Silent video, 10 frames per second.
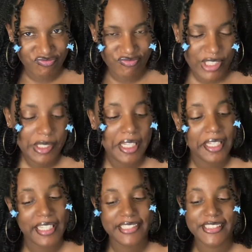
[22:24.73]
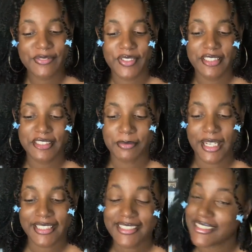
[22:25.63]
Okay, I just finished my
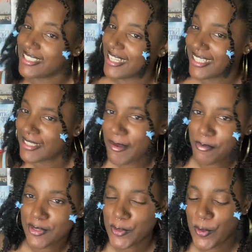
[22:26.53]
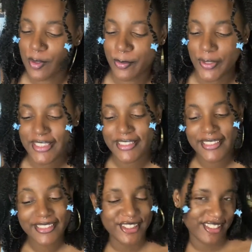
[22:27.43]
second episode of Bridgerton
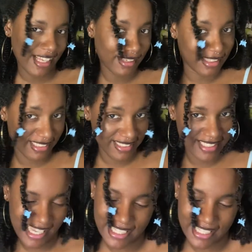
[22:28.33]
Shock and Delight,